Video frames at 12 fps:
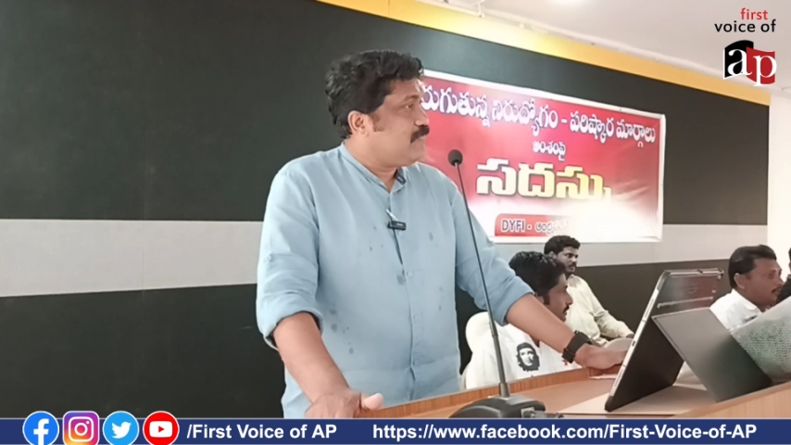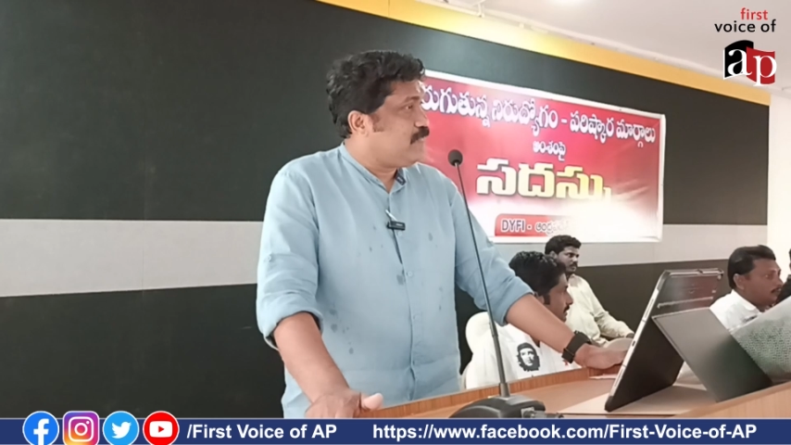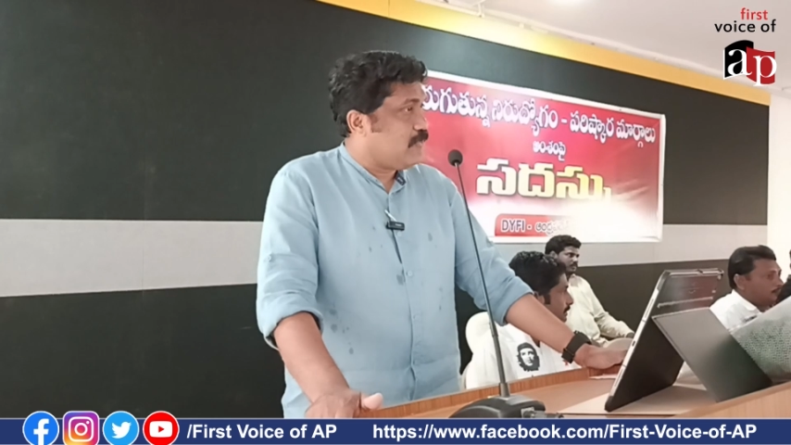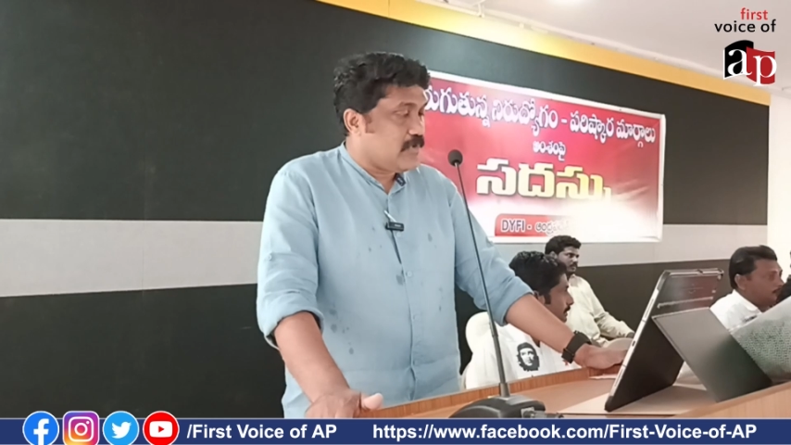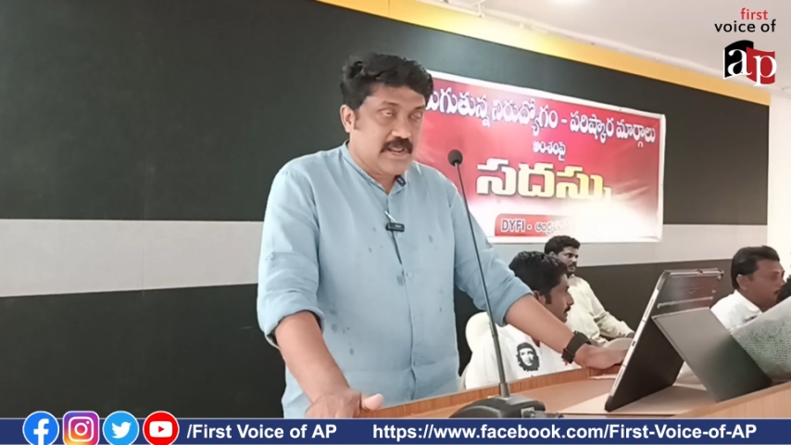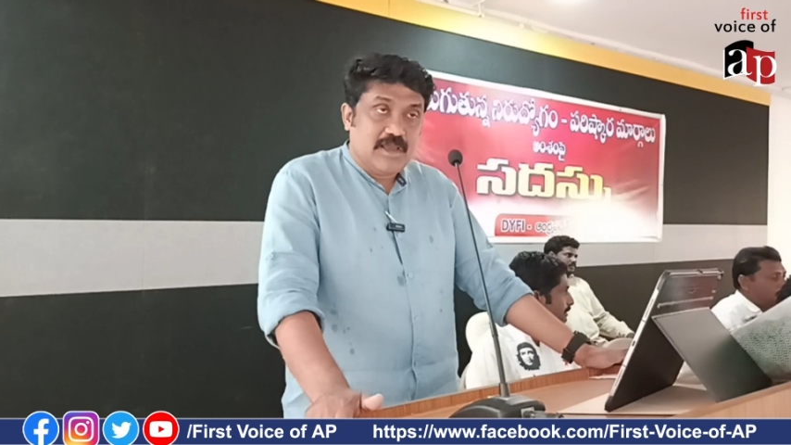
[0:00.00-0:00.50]

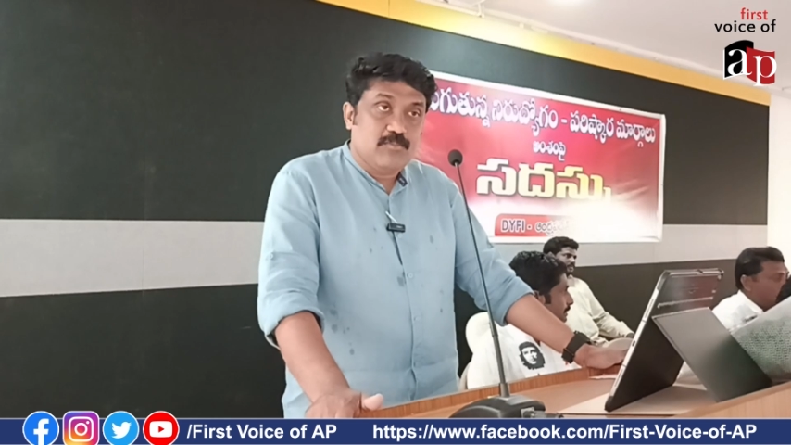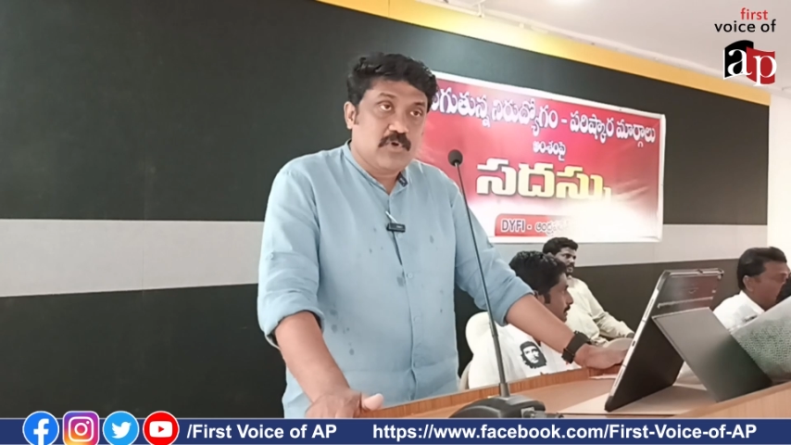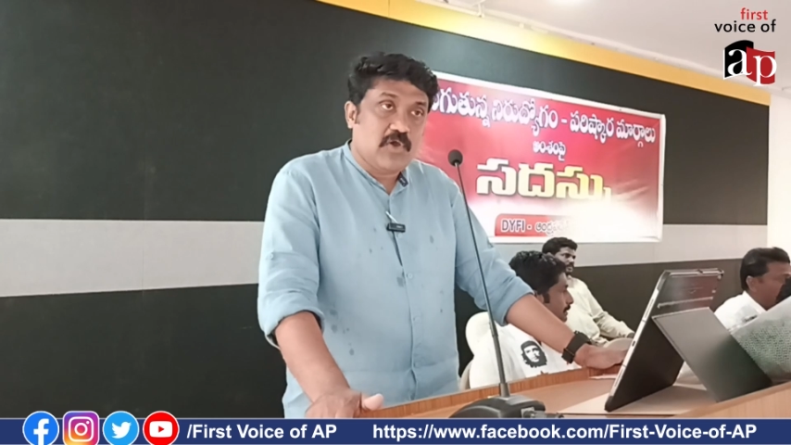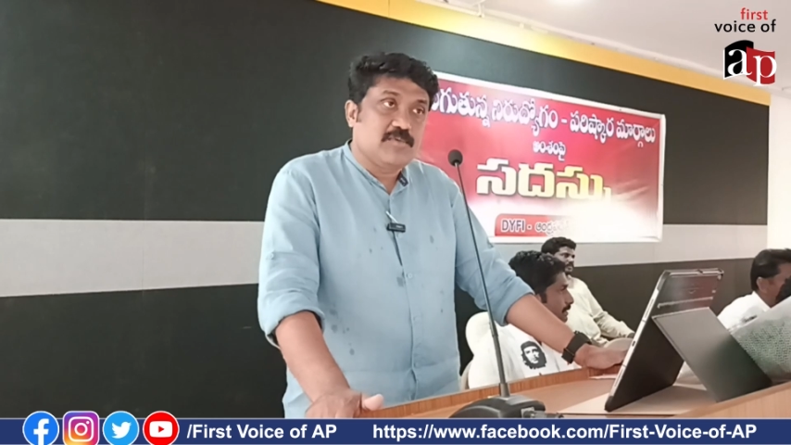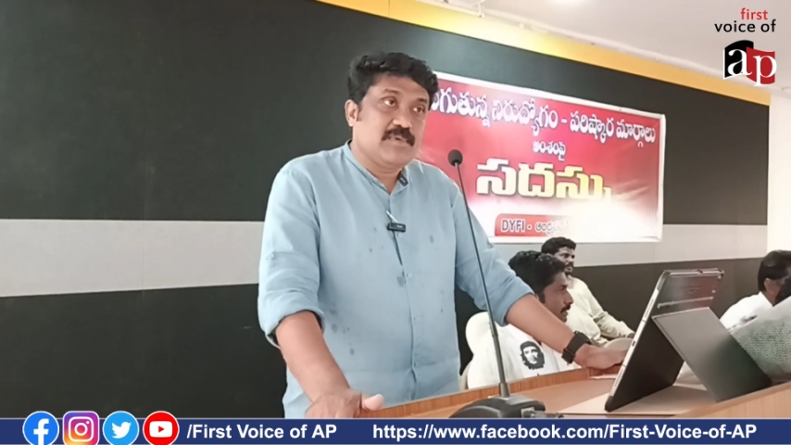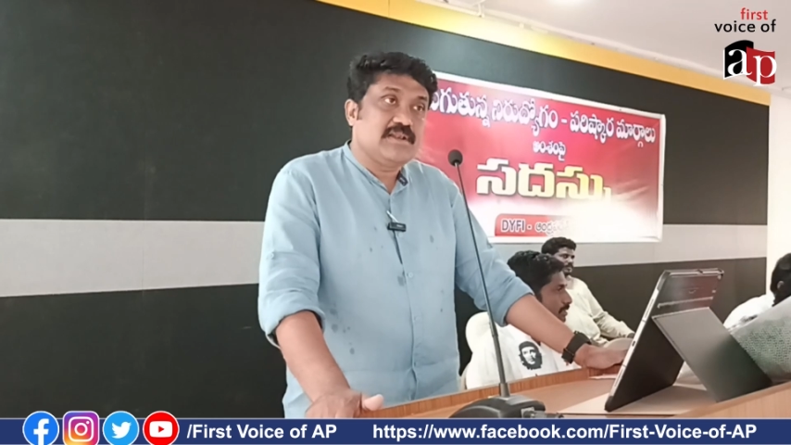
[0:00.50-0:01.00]
for
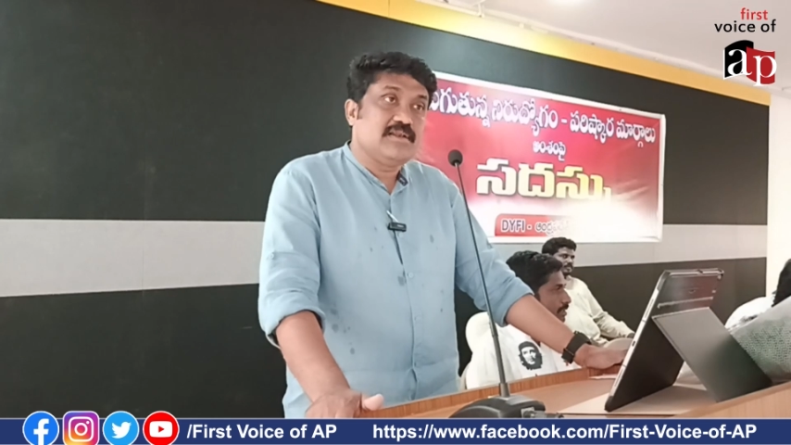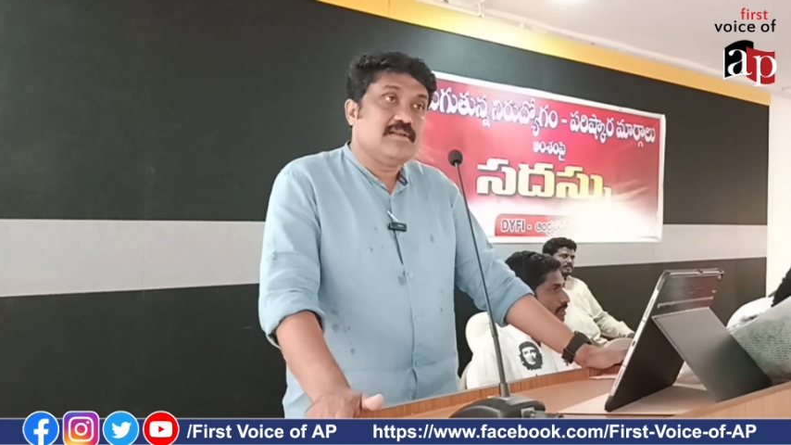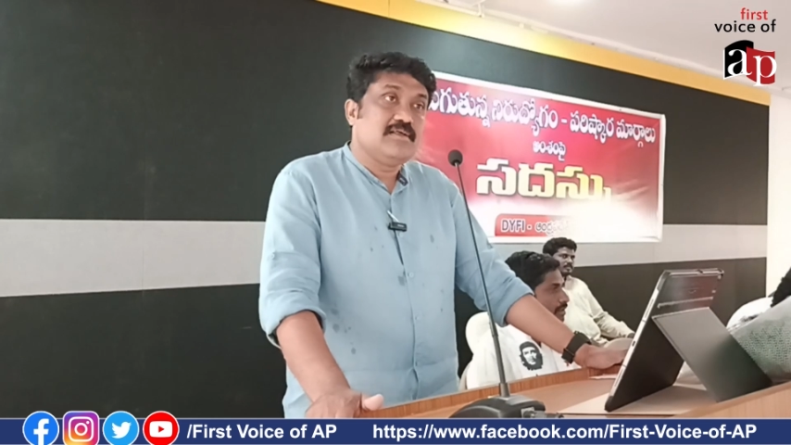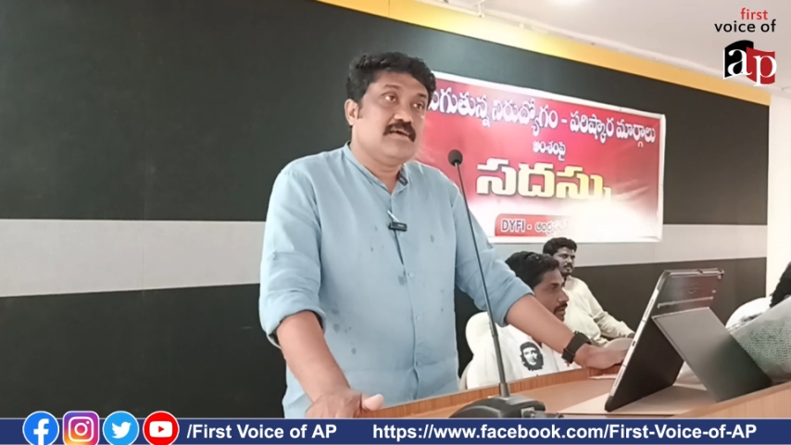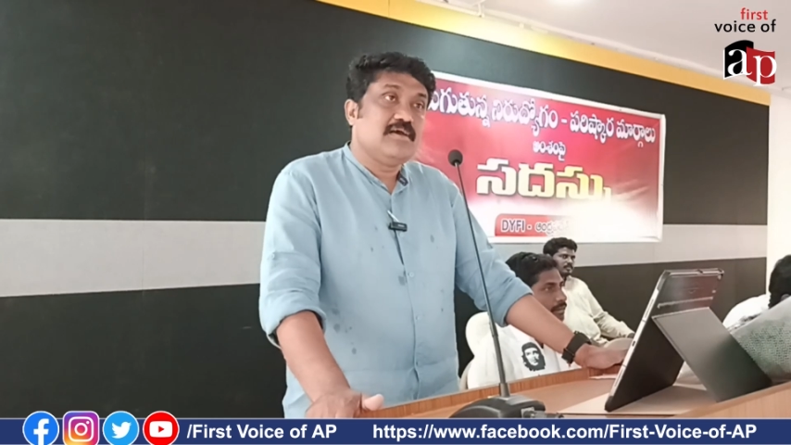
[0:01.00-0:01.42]
employment